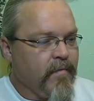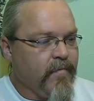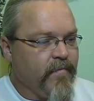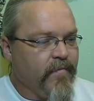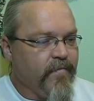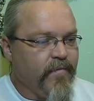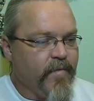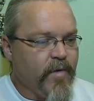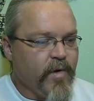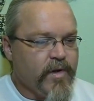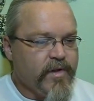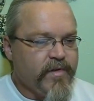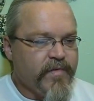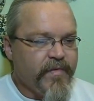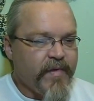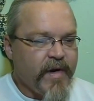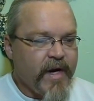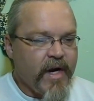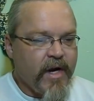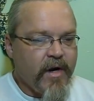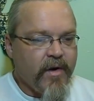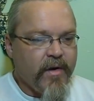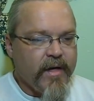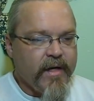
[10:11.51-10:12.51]
forest
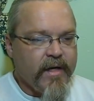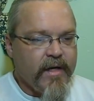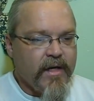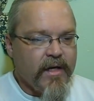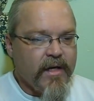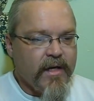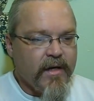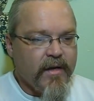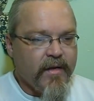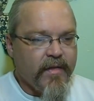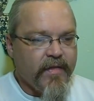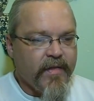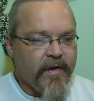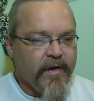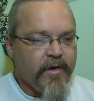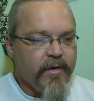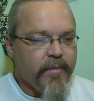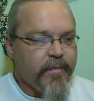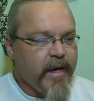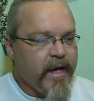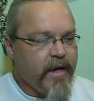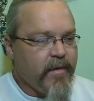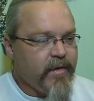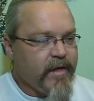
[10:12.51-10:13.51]
fire in uh, Thunder
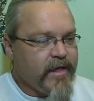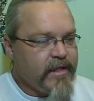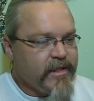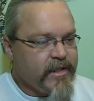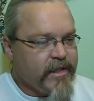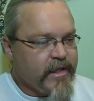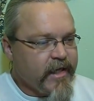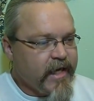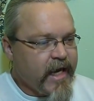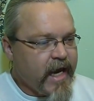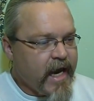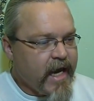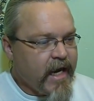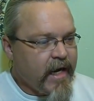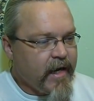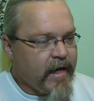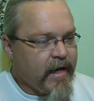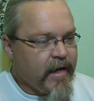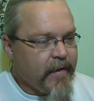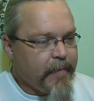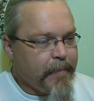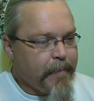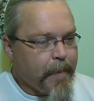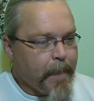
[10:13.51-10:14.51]
Bay region,
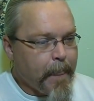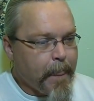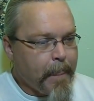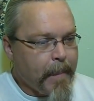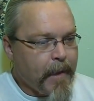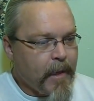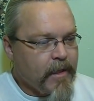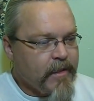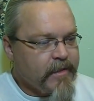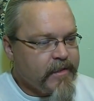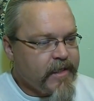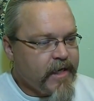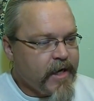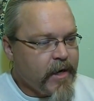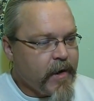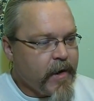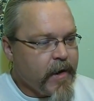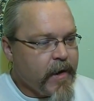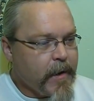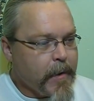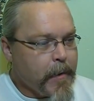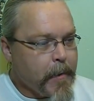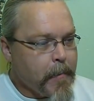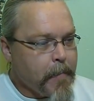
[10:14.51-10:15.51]
Canada,
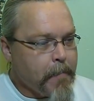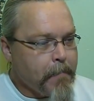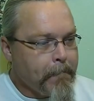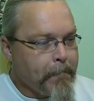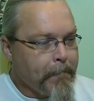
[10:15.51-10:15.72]
Ontario,